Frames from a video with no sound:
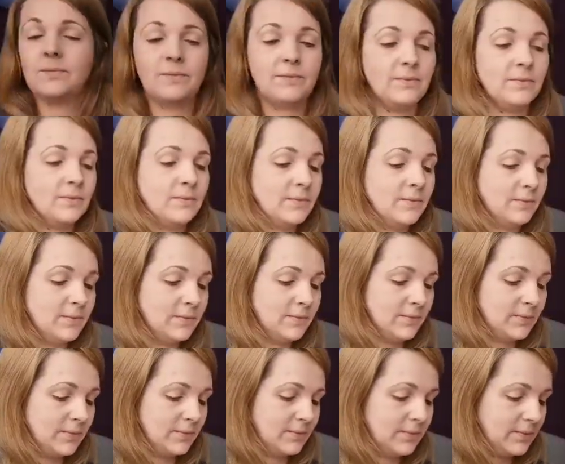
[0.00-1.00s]

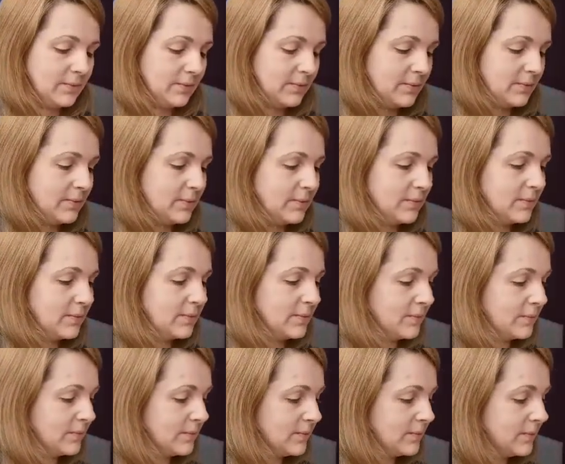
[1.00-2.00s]

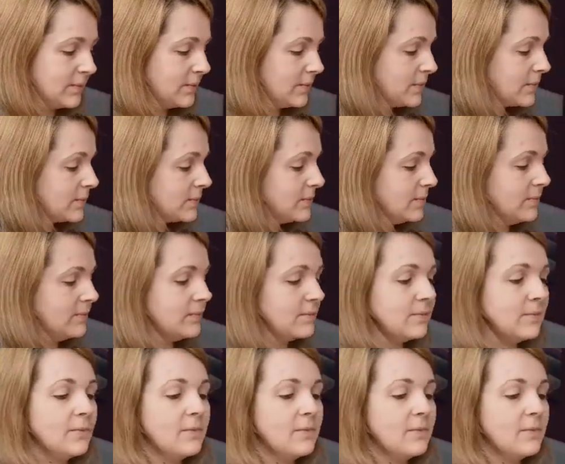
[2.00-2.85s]
No one is speaking in this clip.